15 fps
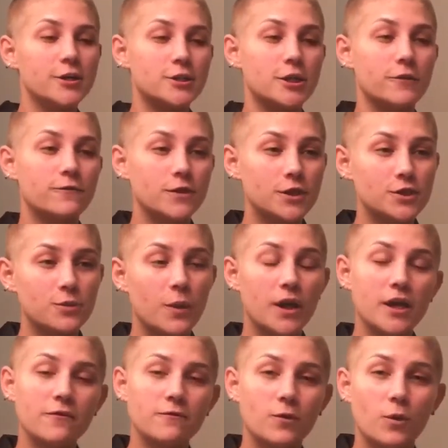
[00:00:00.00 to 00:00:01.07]
So if you're
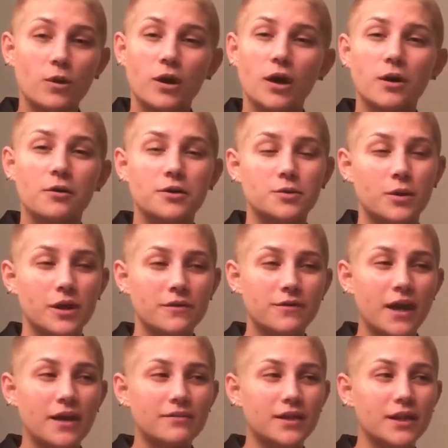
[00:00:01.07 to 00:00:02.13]
24 or
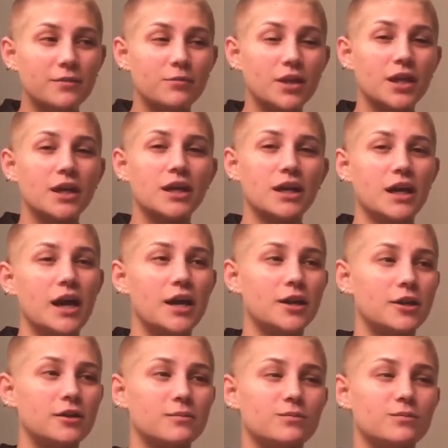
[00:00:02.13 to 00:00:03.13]
25 like me, and